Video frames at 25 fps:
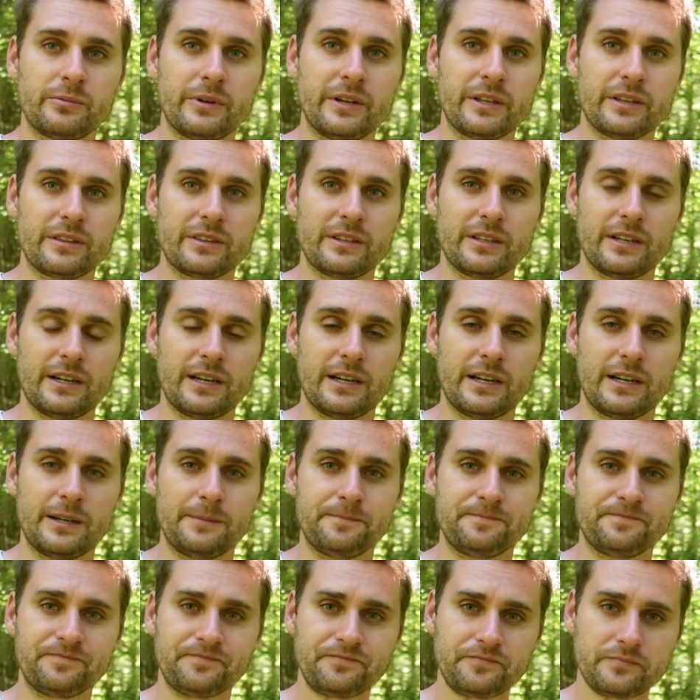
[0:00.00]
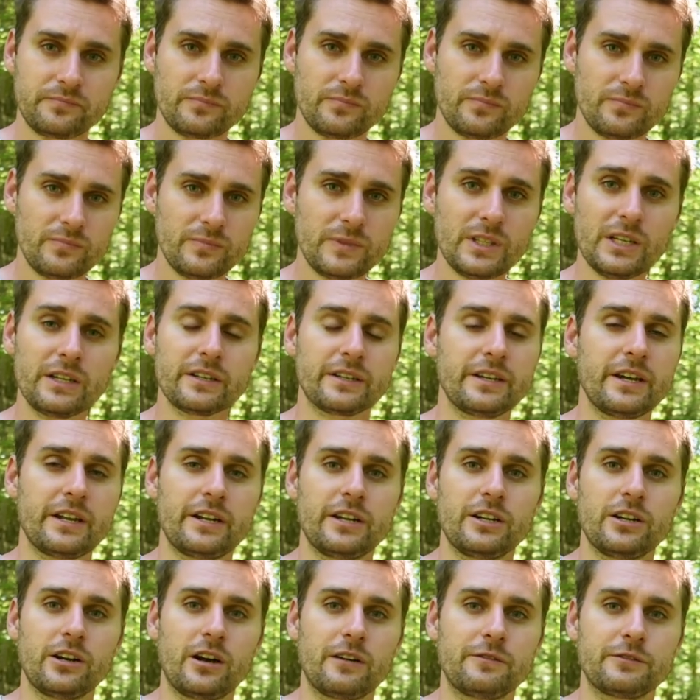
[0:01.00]
with
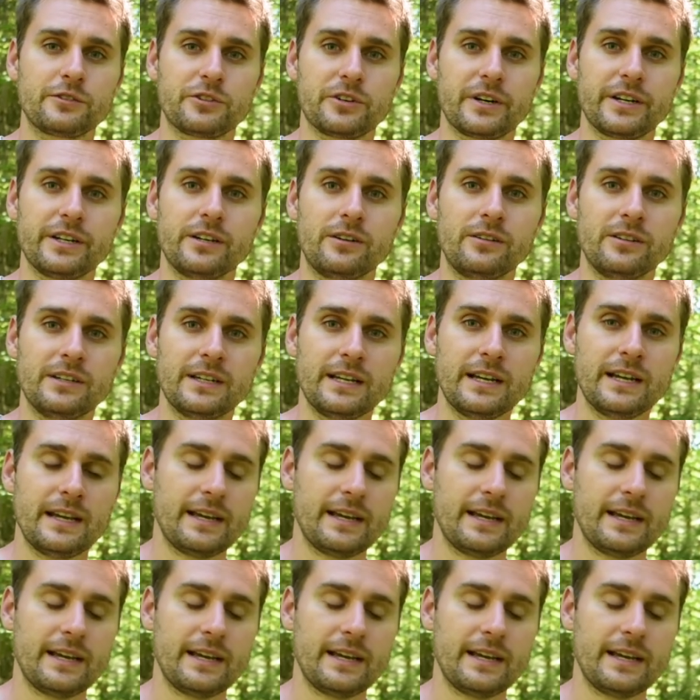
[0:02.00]
getting off trail.